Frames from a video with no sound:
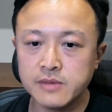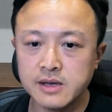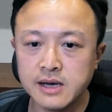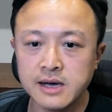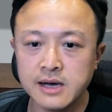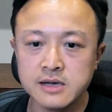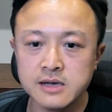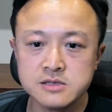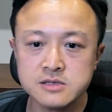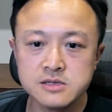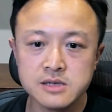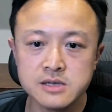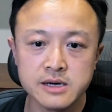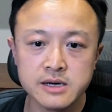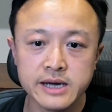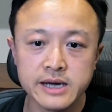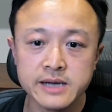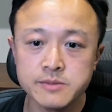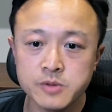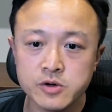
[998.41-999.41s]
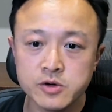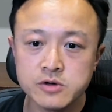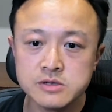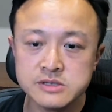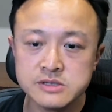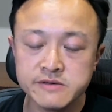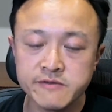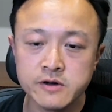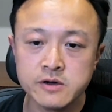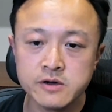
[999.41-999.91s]
And Animoca
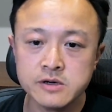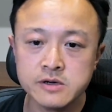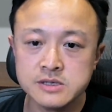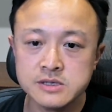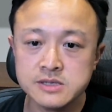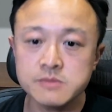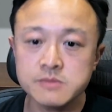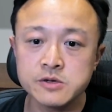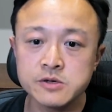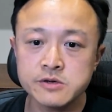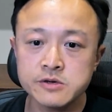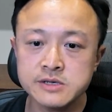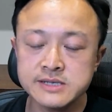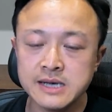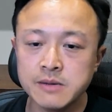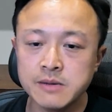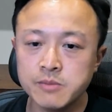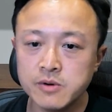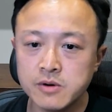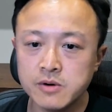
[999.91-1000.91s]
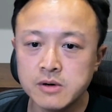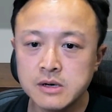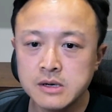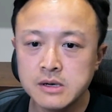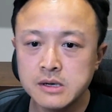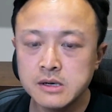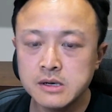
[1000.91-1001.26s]
is a very similar example.